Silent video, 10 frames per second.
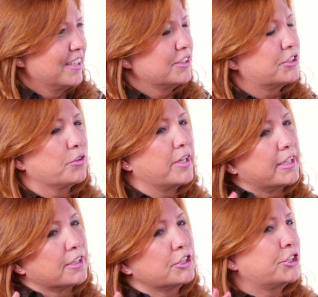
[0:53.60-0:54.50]
So they
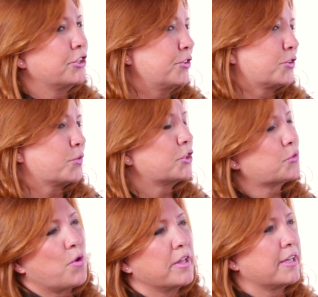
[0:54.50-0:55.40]
can choose which
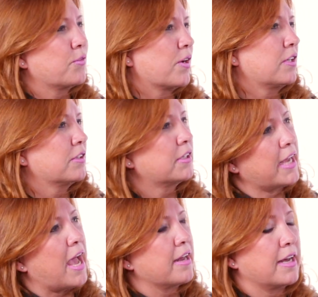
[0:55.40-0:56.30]
one they want to
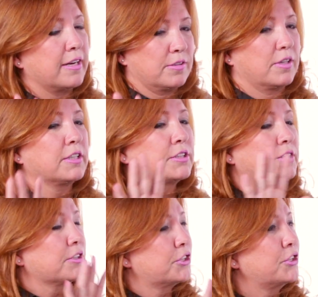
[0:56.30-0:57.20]
look at. And it's
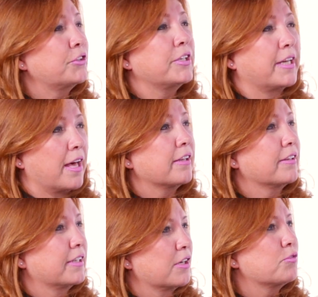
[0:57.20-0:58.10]
the two together
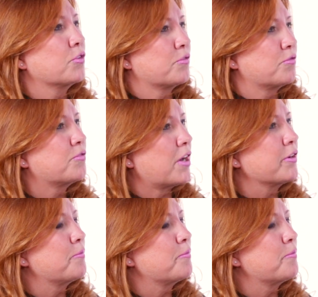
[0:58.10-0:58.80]
that give you a very